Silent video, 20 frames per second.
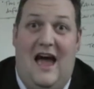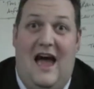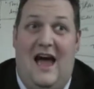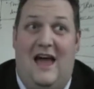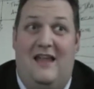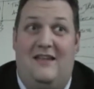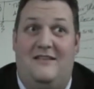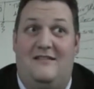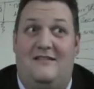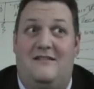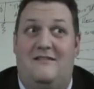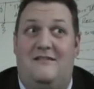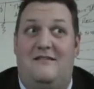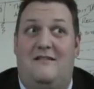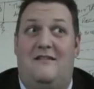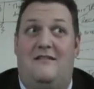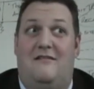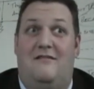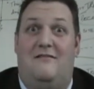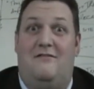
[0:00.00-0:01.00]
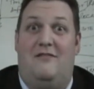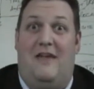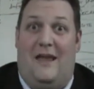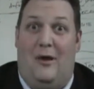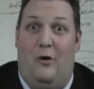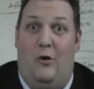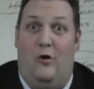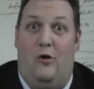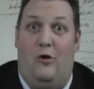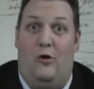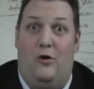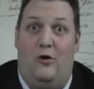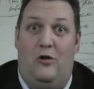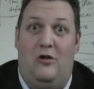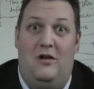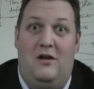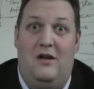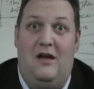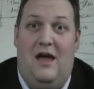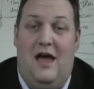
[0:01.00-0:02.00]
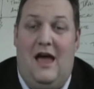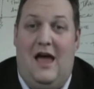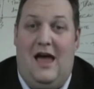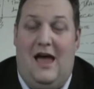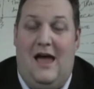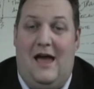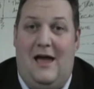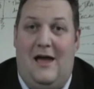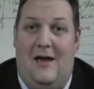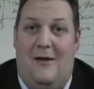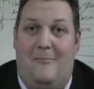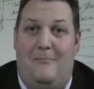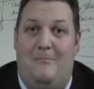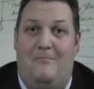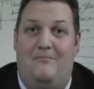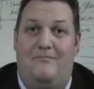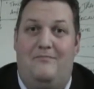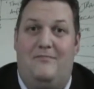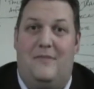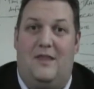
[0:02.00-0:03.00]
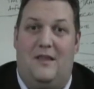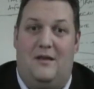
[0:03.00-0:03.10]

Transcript: and they all um,